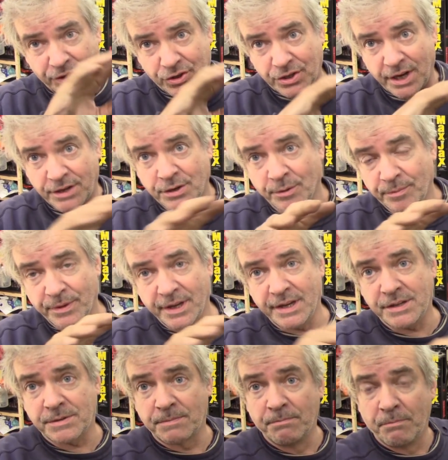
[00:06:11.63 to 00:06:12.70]
set up
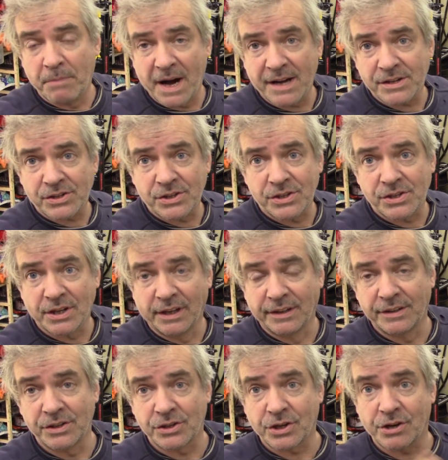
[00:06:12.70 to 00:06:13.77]
these master
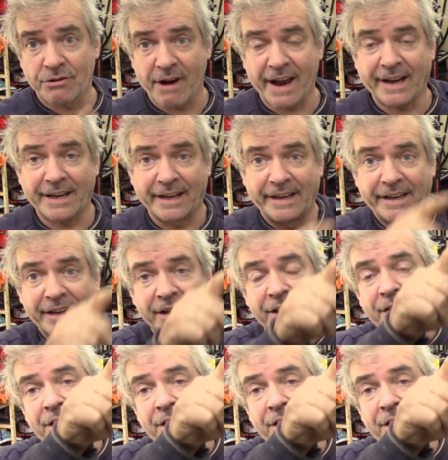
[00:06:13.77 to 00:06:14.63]
cylinders correctly,